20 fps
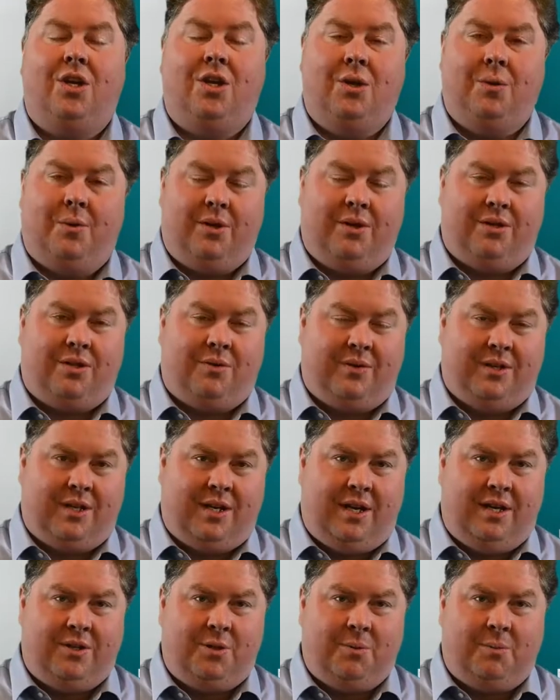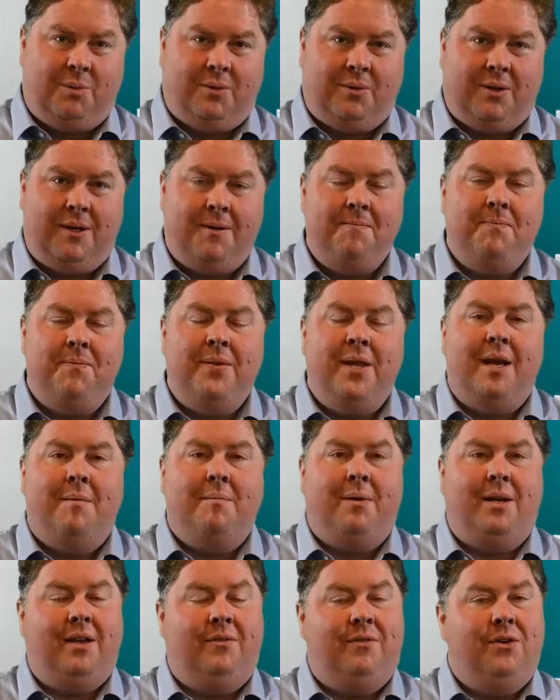you would use a residential builder.
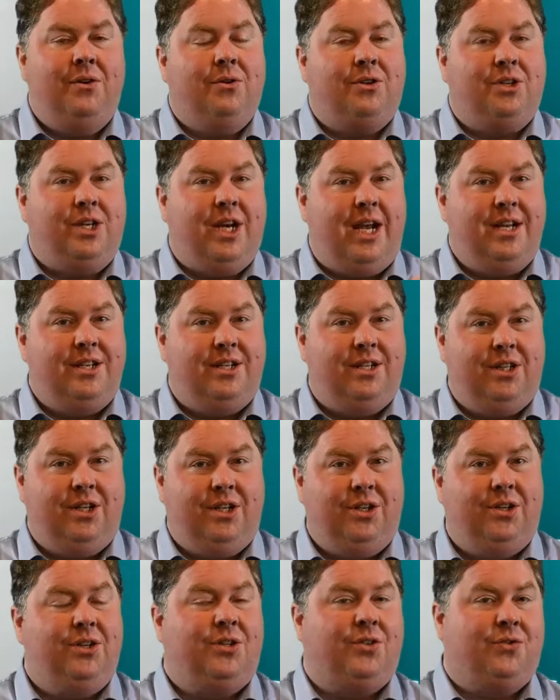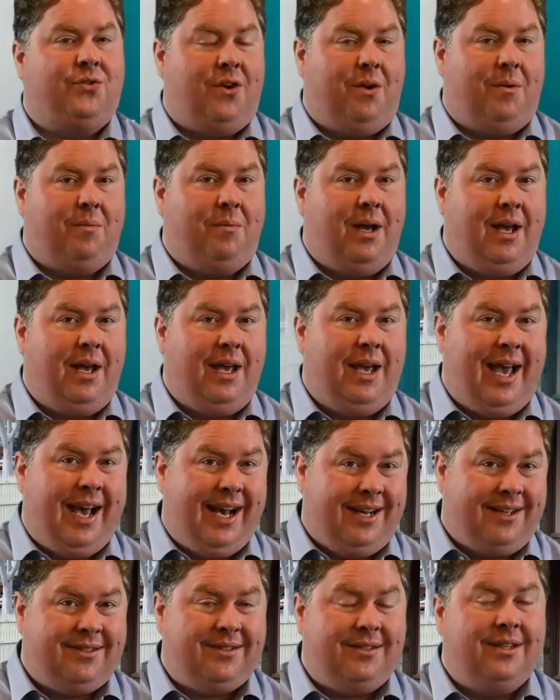But if you're changing the use from a
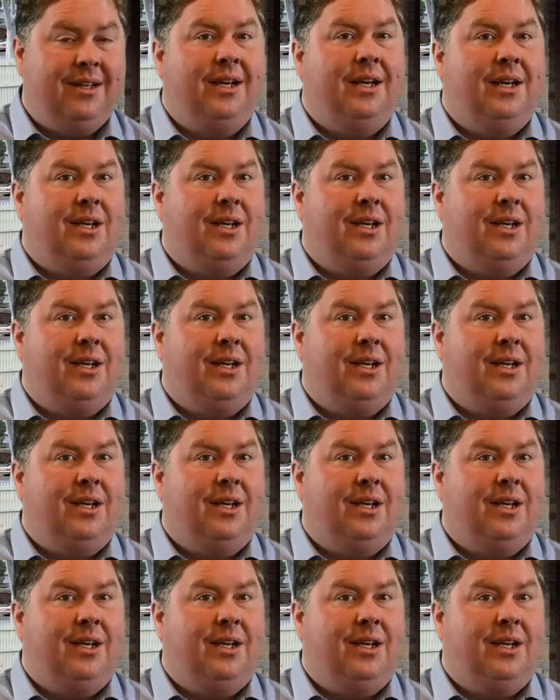house